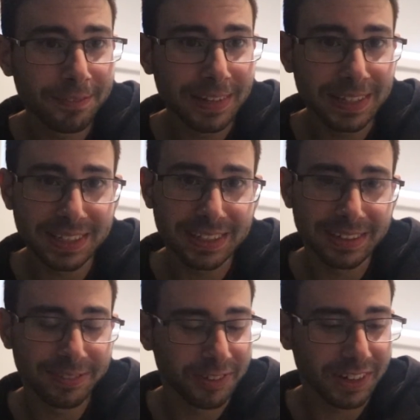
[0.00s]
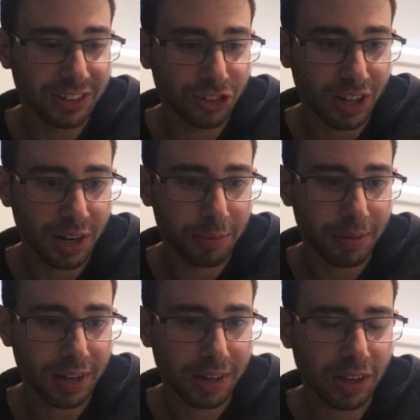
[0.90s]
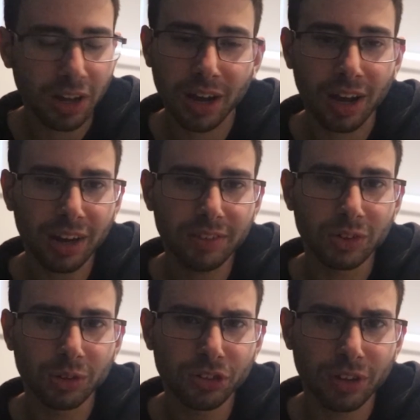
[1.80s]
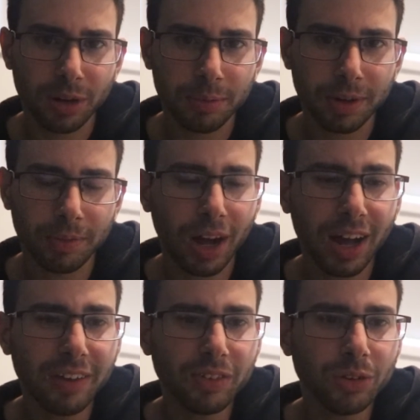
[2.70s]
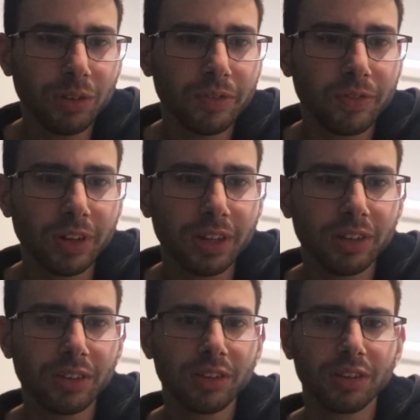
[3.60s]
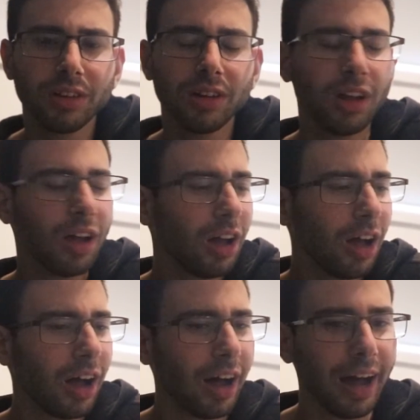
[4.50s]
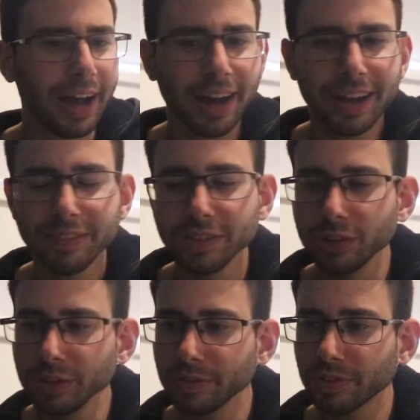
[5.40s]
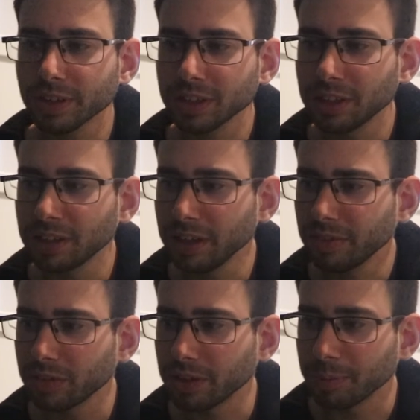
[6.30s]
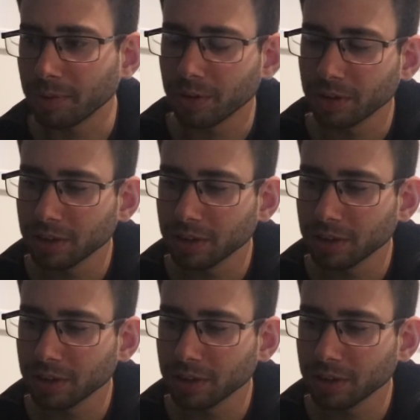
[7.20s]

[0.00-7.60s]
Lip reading: this is freaking Shadow Man. Nah, I can't even do Shadow Man. I can't even do freaking... I can't even do freaking the devil anymore.